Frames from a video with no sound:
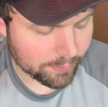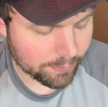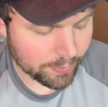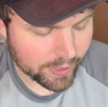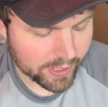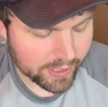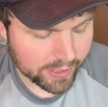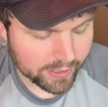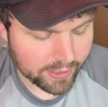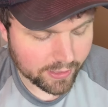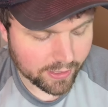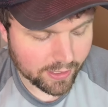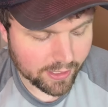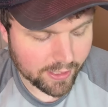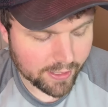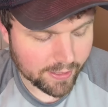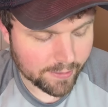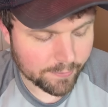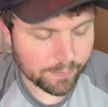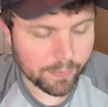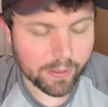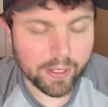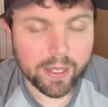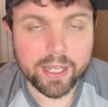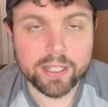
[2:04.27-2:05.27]
pick,
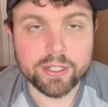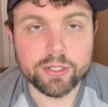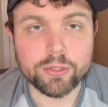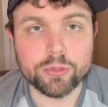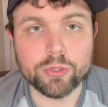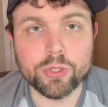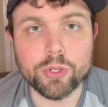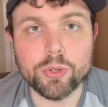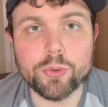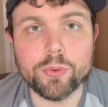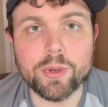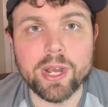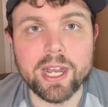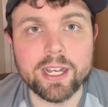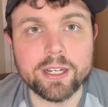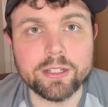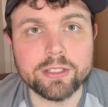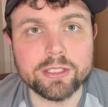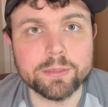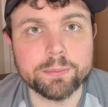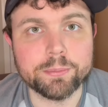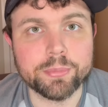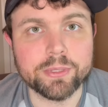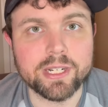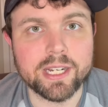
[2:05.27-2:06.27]
um, I don't know how
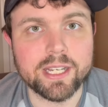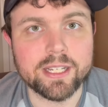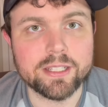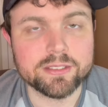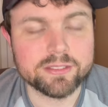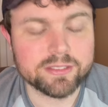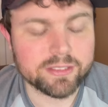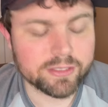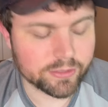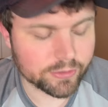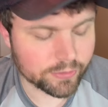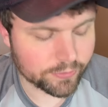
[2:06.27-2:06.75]
to pronounce his